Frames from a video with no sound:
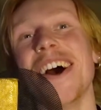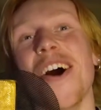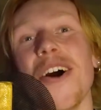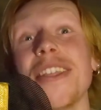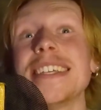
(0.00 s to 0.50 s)

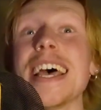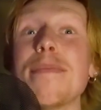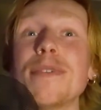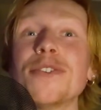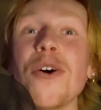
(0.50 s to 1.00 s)
On this
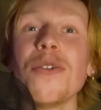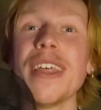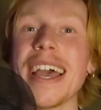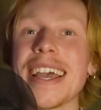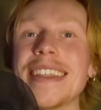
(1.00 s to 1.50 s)
episode,
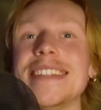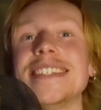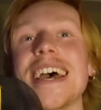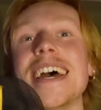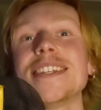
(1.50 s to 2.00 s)
I got the
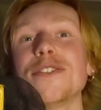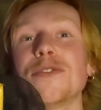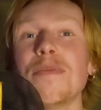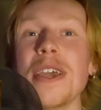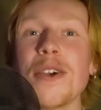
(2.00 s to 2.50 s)
chance to
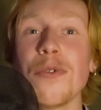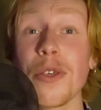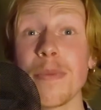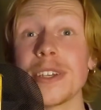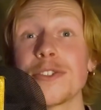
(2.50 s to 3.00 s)
speak with
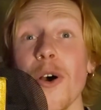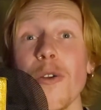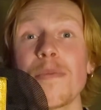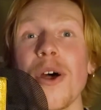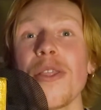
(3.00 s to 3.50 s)
my soul
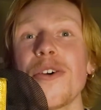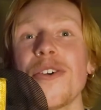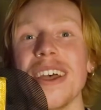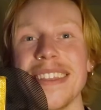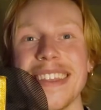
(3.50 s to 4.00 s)
brother
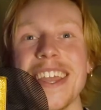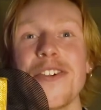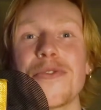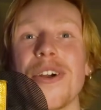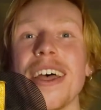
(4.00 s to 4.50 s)
and dear
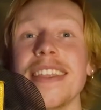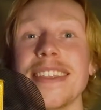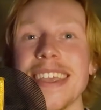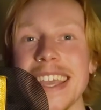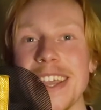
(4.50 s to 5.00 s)
friend,
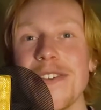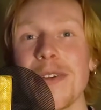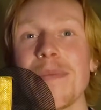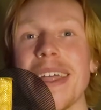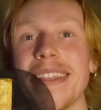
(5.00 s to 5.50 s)
Ivan
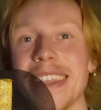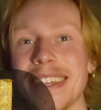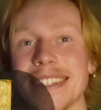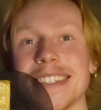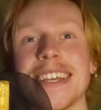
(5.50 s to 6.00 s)

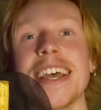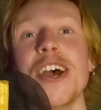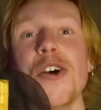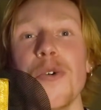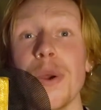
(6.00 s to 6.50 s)
Mendez.
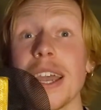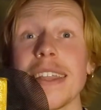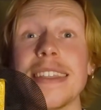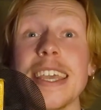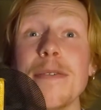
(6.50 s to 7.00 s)
We
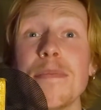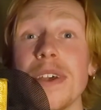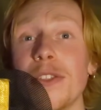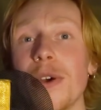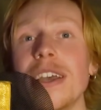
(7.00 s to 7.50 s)
got deep
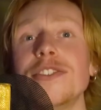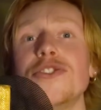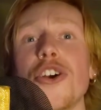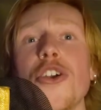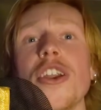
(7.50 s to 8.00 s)
into his
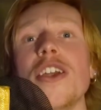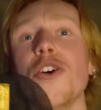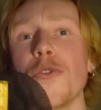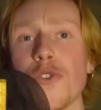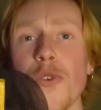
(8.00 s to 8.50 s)
journey
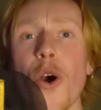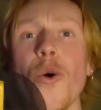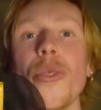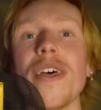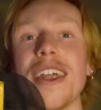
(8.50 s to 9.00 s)
of growth
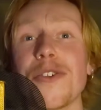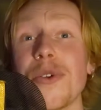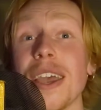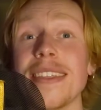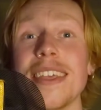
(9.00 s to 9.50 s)
and
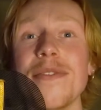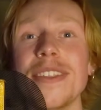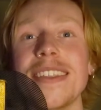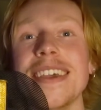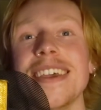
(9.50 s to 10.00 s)

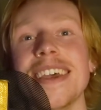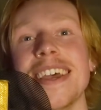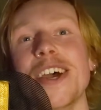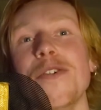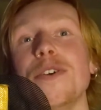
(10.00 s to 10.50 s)
creativity.
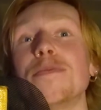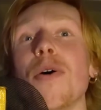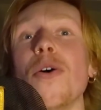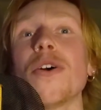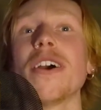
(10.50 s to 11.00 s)
We
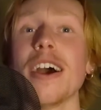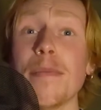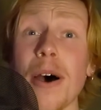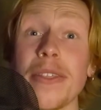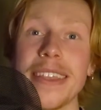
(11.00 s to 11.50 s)
spoke
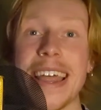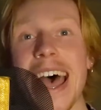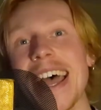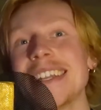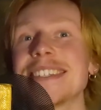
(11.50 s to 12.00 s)
about the
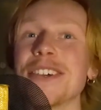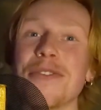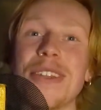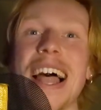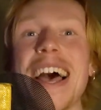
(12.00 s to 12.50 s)
dance of
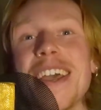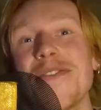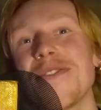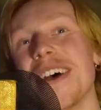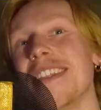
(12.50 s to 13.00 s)

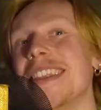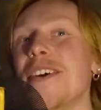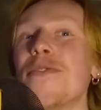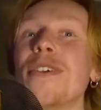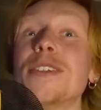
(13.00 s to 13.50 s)
life and the
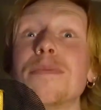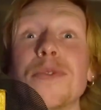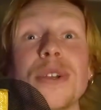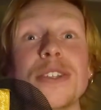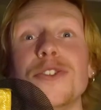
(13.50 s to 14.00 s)
difference
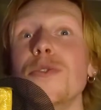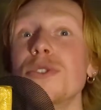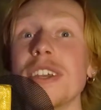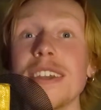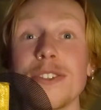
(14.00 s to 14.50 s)
between
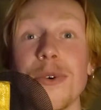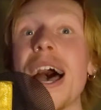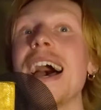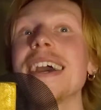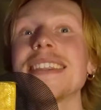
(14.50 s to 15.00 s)
choosing to
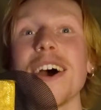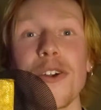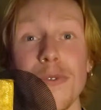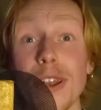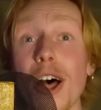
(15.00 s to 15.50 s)
act out
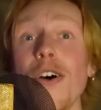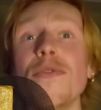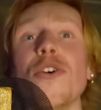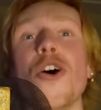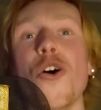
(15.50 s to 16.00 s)
of love
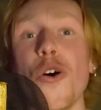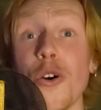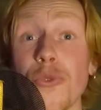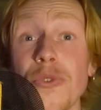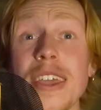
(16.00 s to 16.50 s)
or
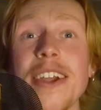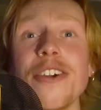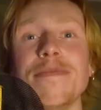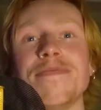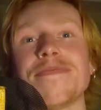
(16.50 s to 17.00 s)
fear.
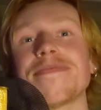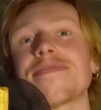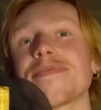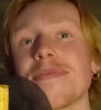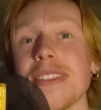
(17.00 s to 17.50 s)

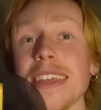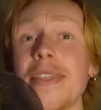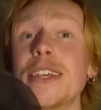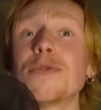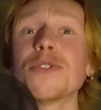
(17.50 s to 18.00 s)

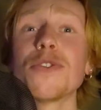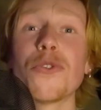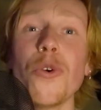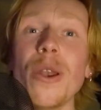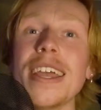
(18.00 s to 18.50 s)
This was a
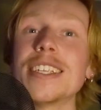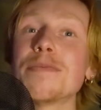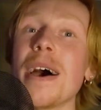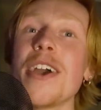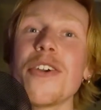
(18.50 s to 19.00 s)
truly
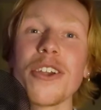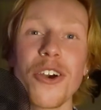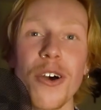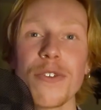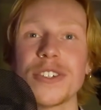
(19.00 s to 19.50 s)
inspiring
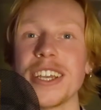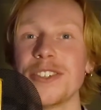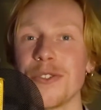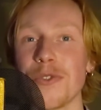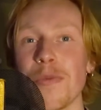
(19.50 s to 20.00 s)

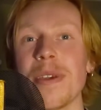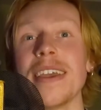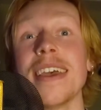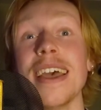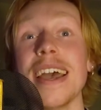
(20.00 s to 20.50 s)
conversation for me,
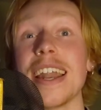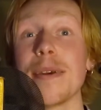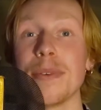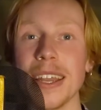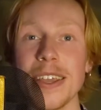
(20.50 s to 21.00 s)
and I
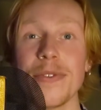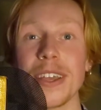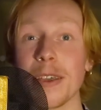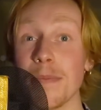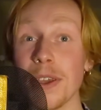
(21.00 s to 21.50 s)
believe it
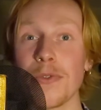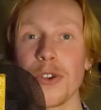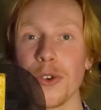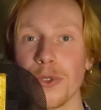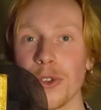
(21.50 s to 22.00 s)
can be for
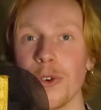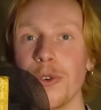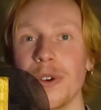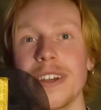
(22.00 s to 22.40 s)
you too.